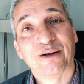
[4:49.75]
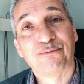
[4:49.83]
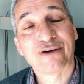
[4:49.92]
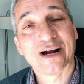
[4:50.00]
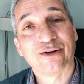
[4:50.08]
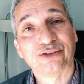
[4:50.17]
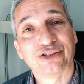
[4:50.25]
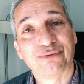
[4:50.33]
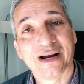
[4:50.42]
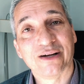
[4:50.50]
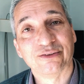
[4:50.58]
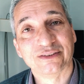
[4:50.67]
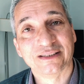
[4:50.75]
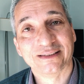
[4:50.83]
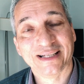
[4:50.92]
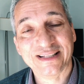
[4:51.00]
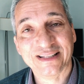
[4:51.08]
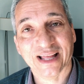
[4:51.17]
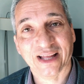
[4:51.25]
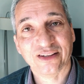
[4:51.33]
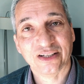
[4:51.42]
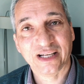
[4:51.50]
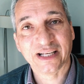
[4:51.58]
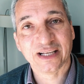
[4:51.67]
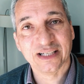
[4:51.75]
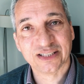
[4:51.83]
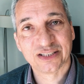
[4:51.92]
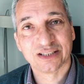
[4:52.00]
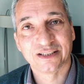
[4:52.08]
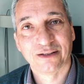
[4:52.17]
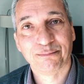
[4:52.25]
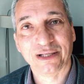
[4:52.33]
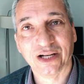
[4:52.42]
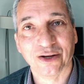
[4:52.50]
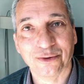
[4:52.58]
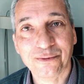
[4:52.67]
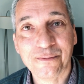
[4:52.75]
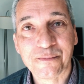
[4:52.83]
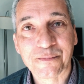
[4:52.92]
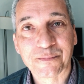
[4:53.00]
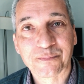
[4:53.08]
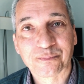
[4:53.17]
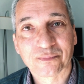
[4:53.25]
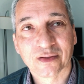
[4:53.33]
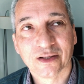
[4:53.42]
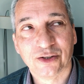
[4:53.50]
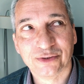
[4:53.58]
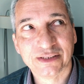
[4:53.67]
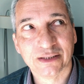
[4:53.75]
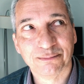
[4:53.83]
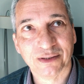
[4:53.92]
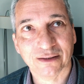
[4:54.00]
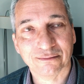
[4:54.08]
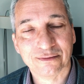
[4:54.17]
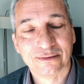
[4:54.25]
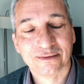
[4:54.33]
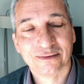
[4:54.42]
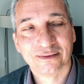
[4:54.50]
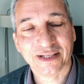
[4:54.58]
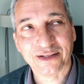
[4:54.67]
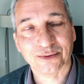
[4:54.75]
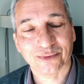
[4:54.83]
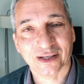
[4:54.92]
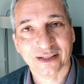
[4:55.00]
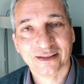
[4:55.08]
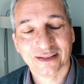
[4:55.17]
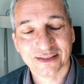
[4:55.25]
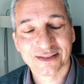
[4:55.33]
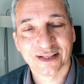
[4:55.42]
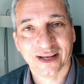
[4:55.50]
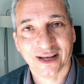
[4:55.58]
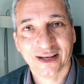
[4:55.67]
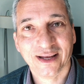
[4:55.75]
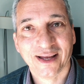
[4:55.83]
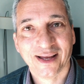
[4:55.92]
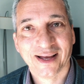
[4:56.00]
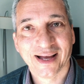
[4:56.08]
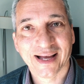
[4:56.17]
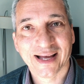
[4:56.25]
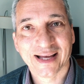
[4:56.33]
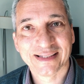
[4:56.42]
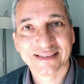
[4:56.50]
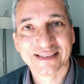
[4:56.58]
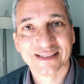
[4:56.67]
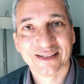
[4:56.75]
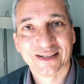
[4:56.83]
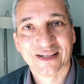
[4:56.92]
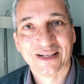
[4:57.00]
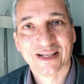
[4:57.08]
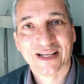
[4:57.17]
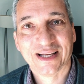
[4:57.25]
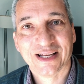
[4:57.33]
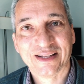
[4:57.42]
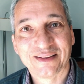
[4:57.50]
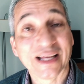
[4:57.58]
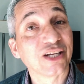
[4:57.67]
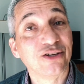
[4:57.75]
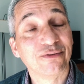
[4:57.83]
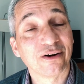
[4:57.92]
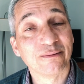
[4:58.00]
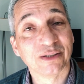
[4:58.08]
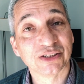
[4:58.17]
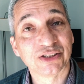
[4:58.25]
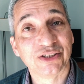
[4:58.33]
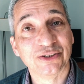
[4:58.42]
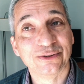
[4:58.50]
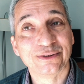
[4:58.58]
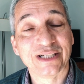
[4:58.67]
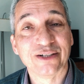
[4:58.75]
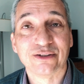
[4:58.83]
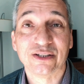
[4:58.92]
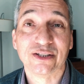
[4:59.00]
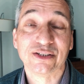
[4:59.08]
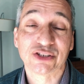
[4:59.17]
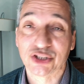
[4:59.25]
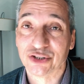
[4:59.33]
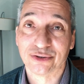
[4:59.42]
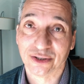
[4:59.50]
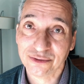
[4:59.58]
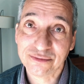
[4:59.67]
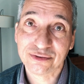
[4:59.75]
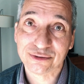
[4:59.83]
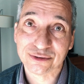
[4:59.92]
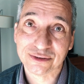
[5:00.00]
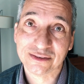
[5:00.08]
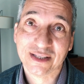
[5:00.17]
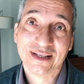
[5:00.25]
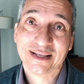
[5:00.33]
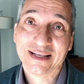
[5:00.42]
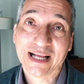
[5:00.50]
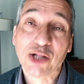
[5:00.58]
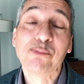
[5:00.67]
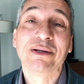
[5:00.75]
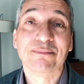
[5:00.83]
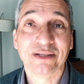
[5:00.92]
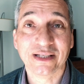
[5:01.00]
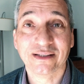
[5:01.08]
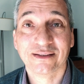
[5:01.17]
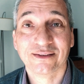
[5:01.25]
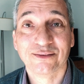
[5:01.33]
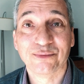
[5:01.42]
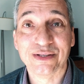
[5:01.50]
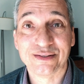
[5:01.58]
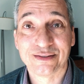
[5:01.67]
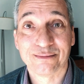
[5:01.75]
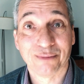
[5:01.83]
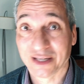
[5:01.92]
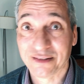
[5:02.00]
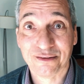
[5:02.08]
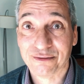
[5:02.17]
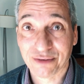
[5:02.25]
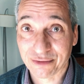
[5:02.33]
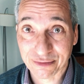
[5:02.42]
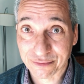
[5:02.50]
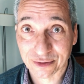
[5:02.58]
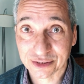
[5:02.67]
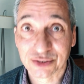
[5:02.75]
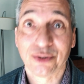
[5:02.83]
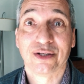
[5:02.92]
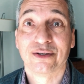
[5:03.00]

browse around in there. The link is below, or is it above? Either way, it's there. And thank you very much to Kira Skuro for helping me with my very first